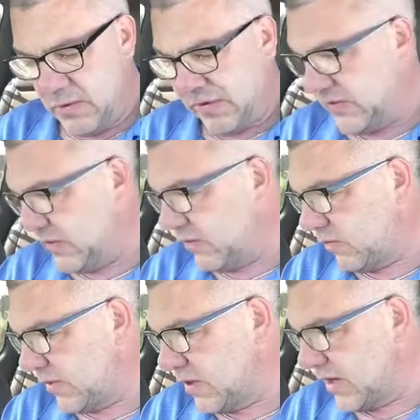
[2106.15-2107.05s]
But you see the
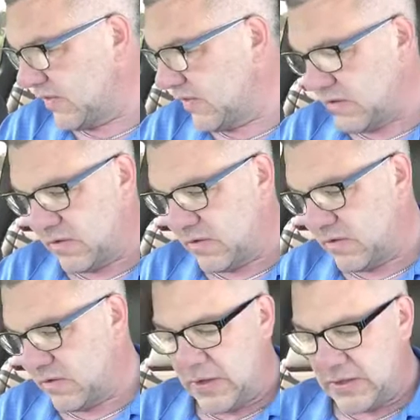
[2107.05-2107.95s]
3 dots at the
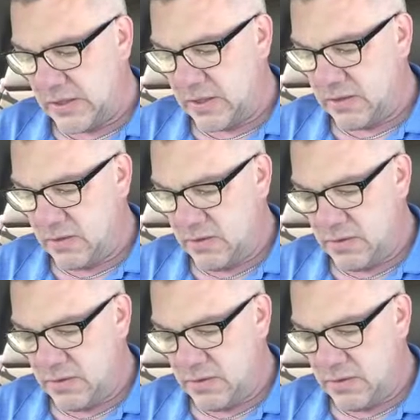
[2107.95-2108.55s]
top right there.